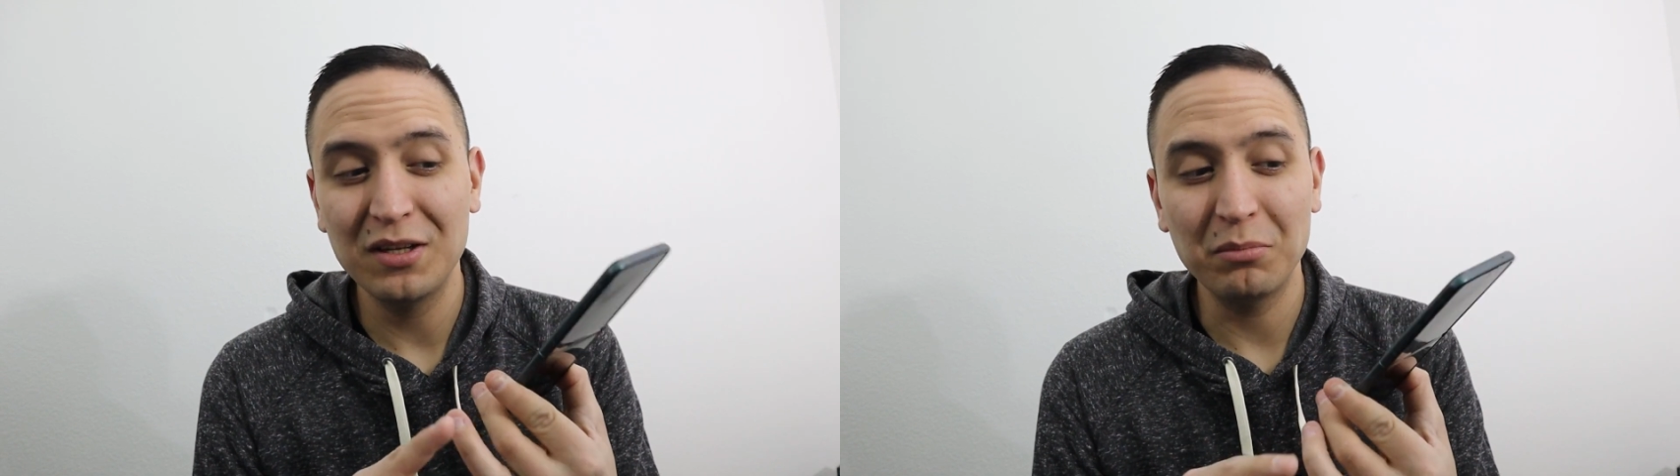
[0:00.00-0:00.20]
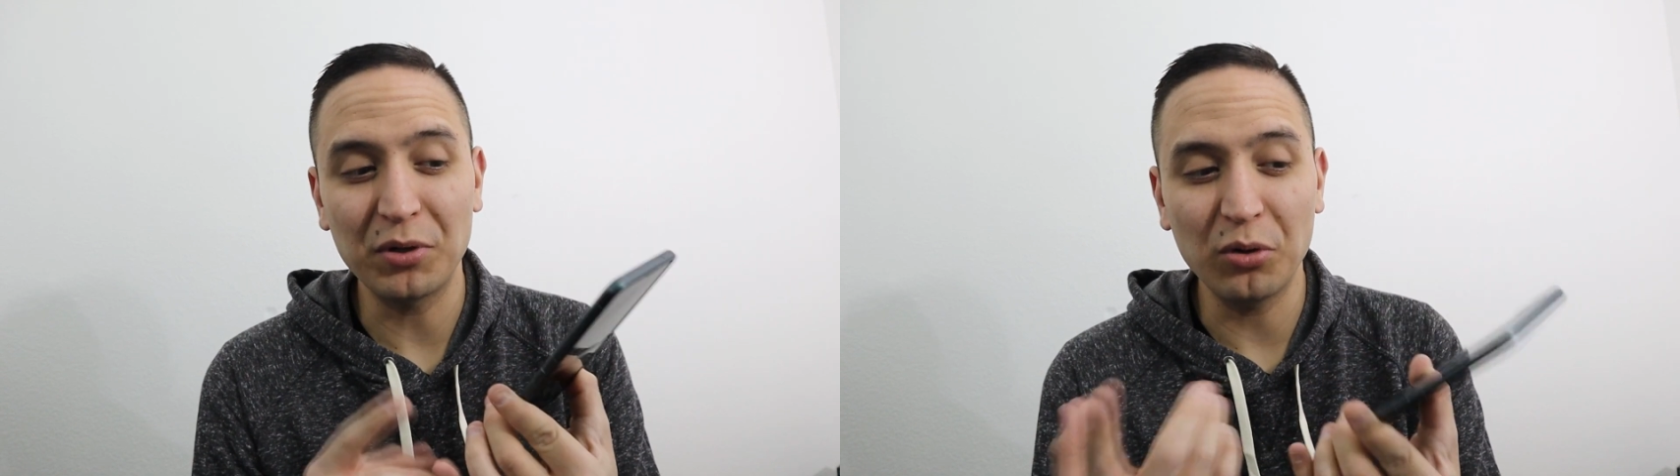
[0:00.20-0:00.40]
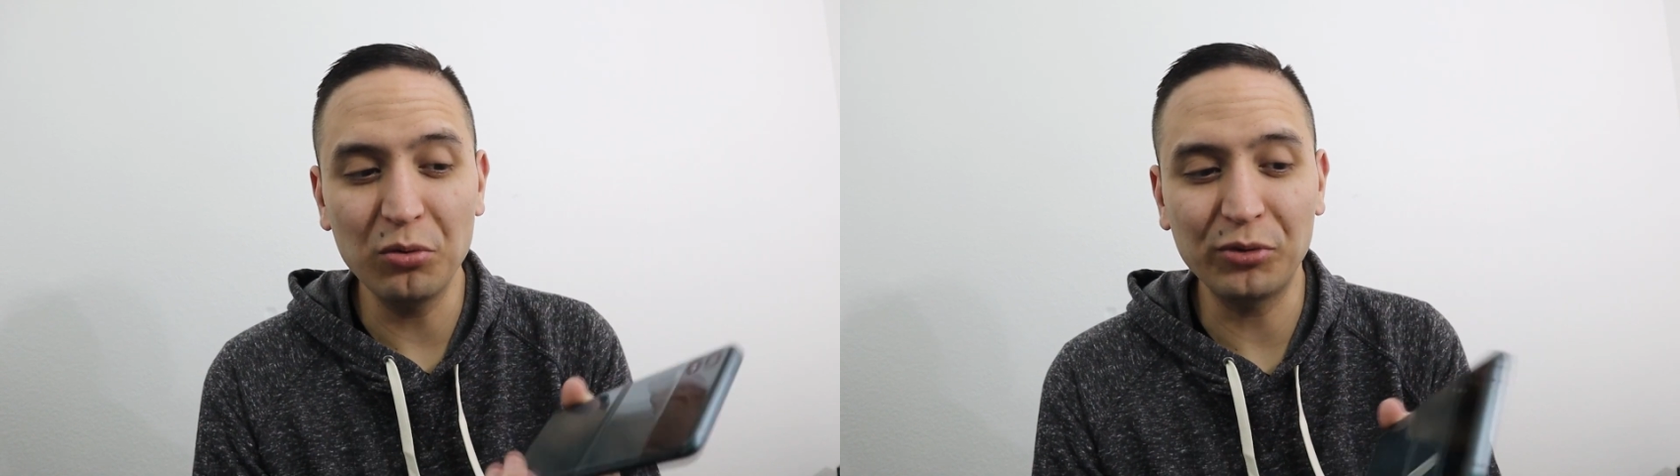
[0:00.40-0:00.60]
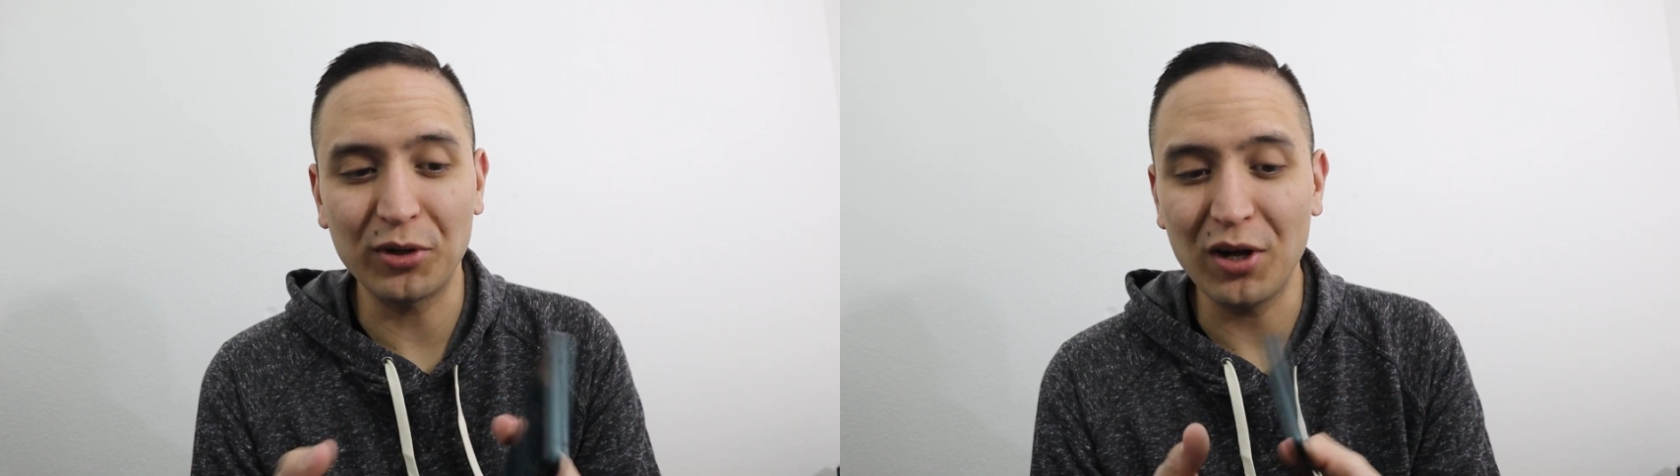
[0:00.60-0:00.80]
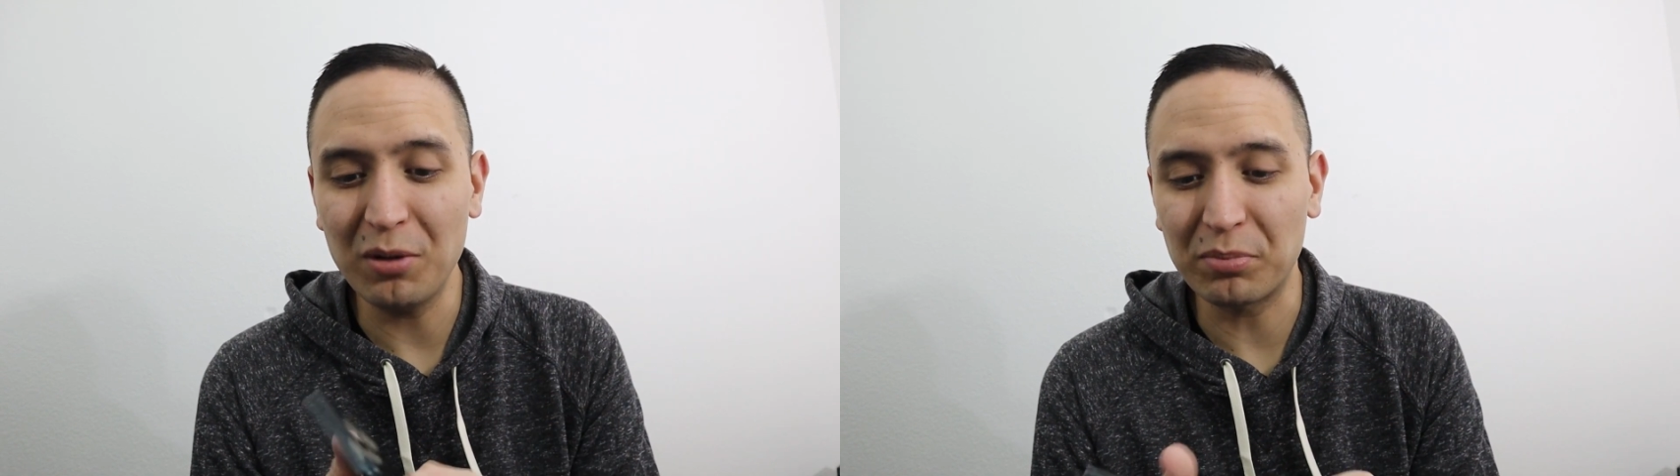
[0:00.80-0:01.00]
but
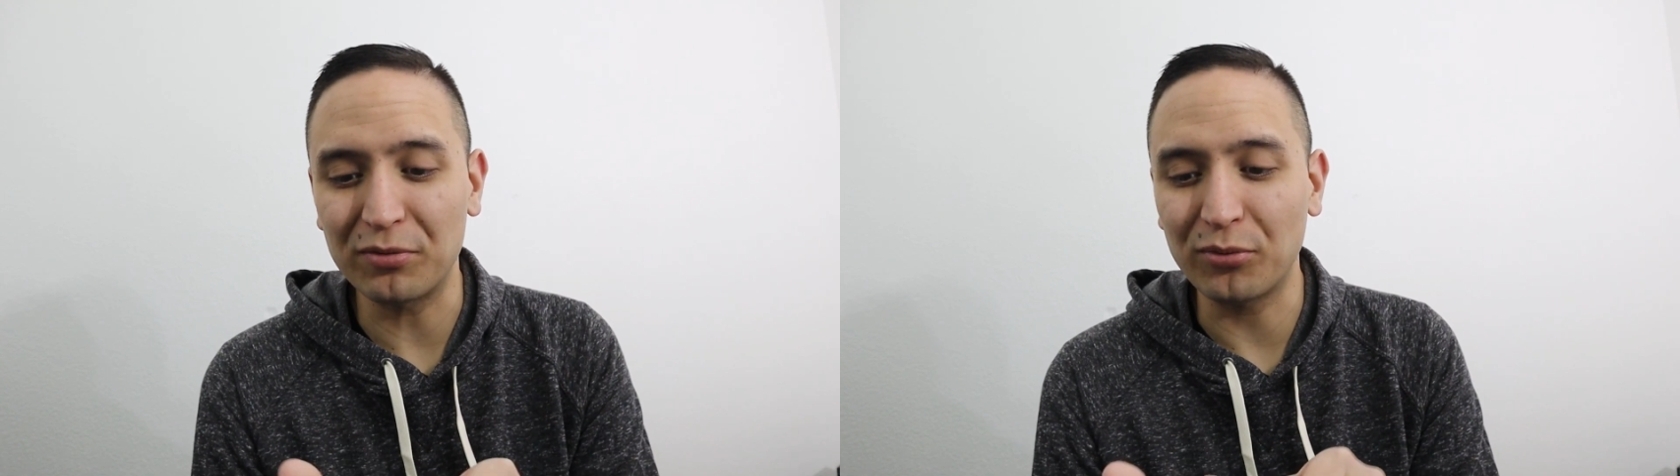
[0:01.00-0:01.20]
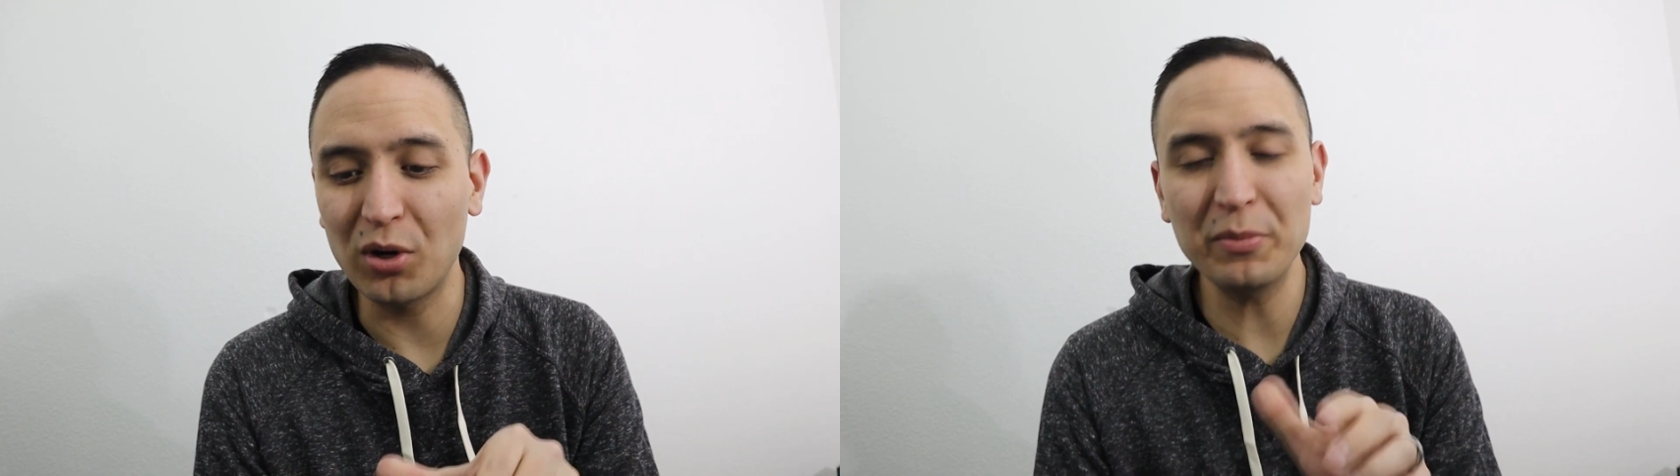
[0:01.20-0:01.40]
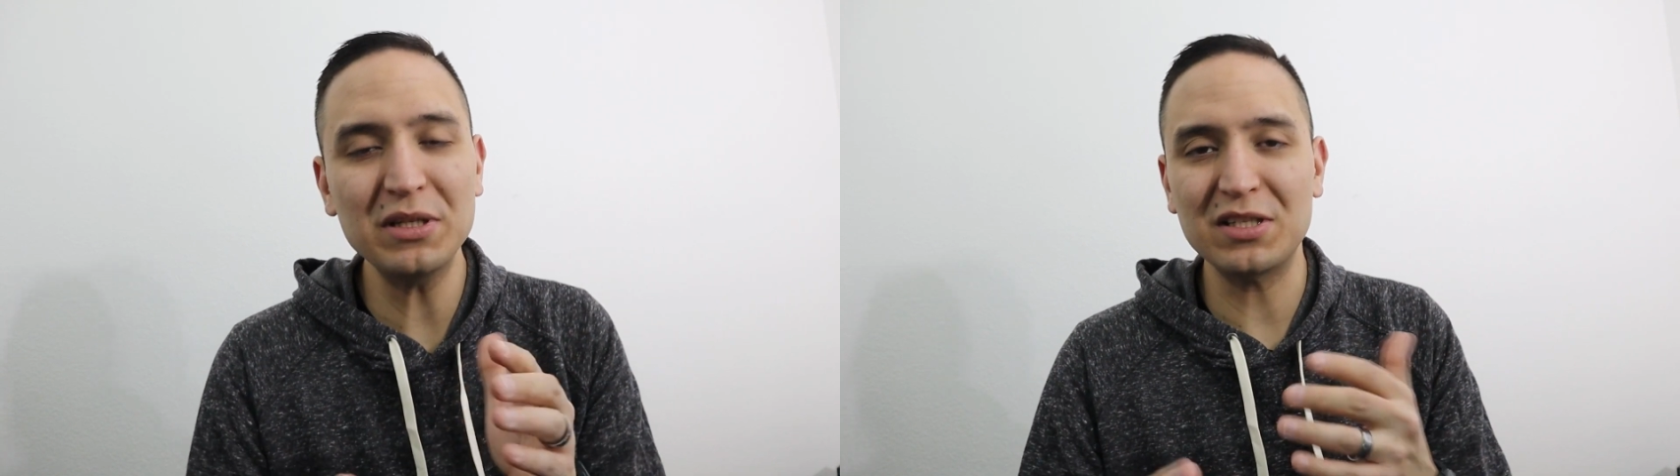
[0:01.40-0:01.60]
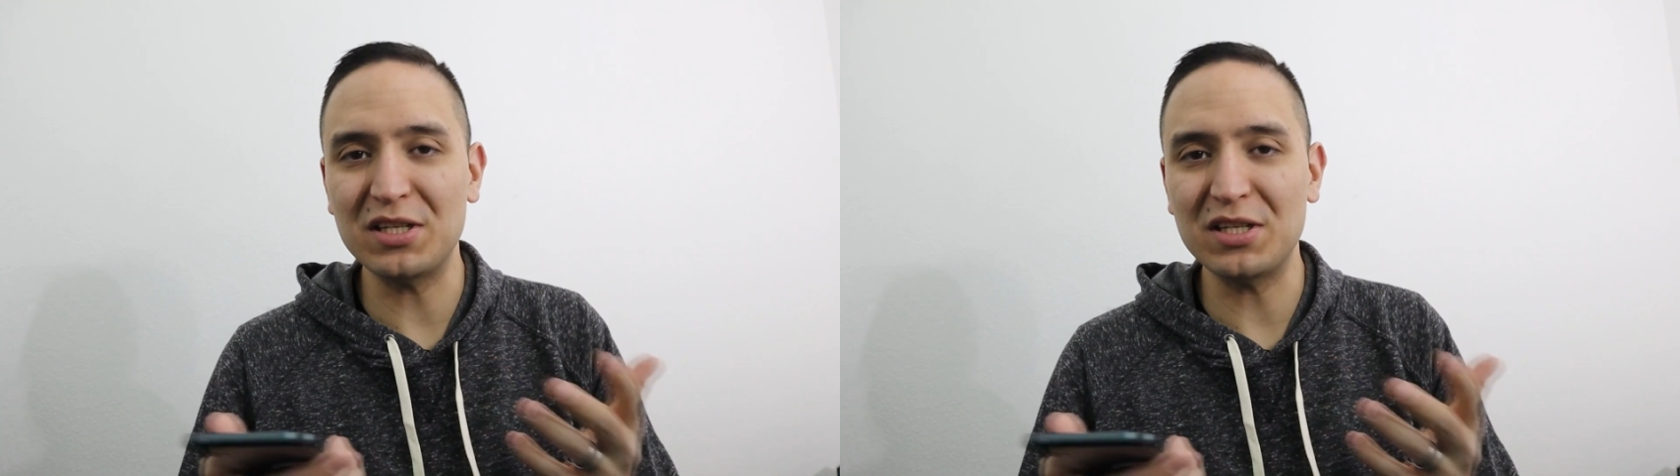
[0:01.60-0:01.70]
overall, performance,